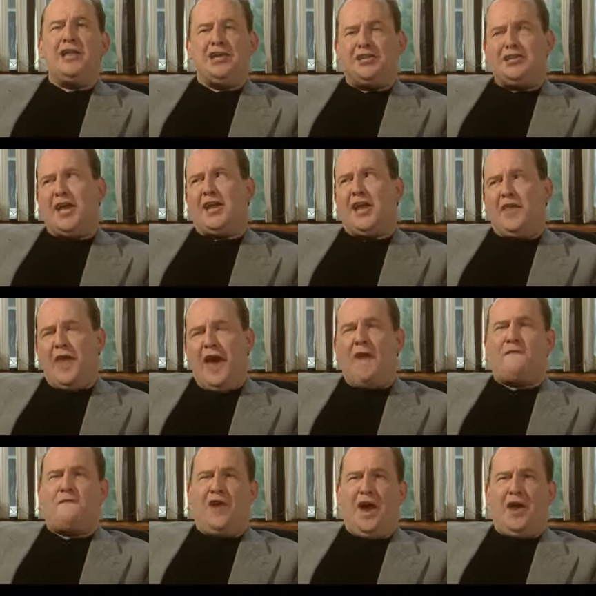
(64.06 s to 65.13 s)
and you stick it
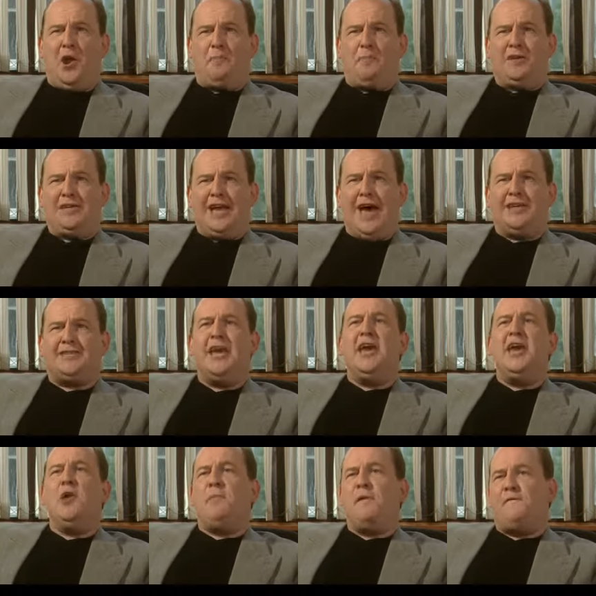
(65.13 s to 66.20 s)
that far up his ass,
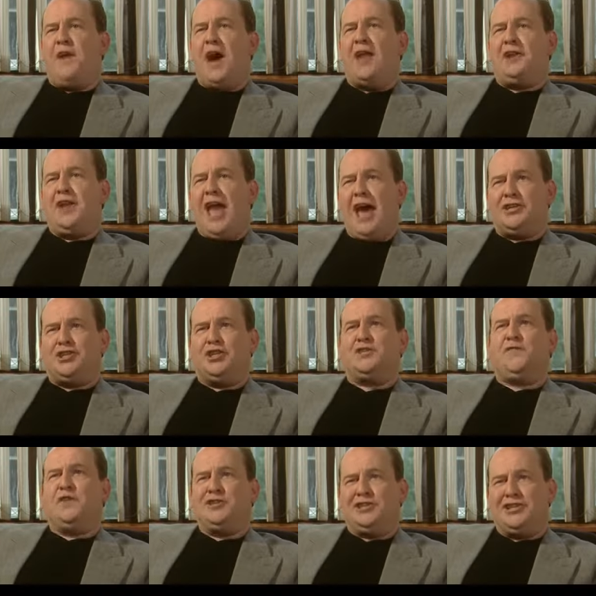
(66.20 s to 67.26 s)
he'll be farting the
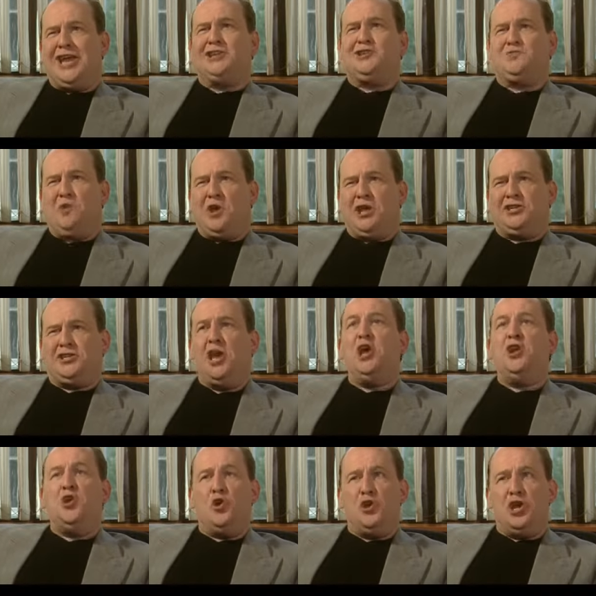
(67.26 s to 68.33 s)
archers for six weeks.
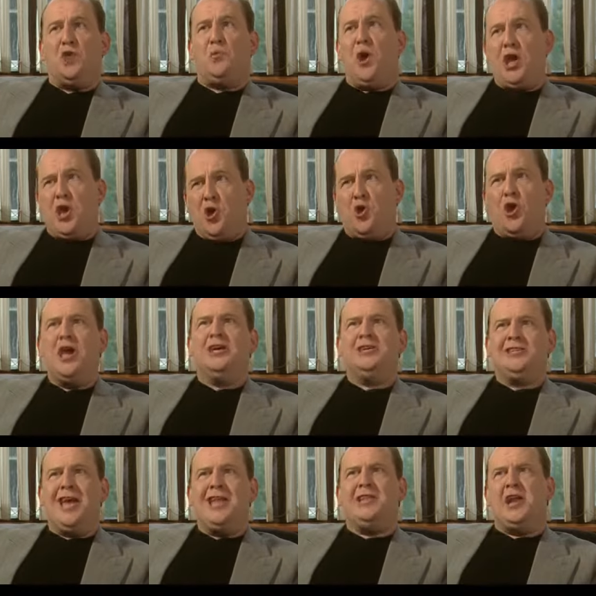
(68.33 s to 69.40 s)
You'll your
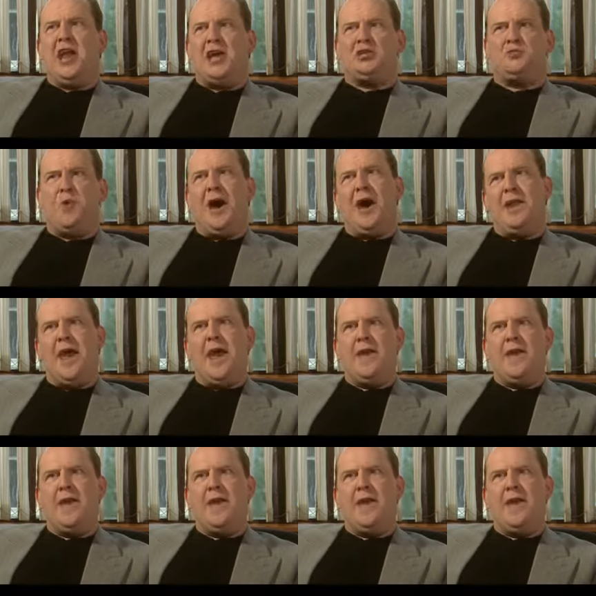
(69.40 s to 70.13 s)
Send the next one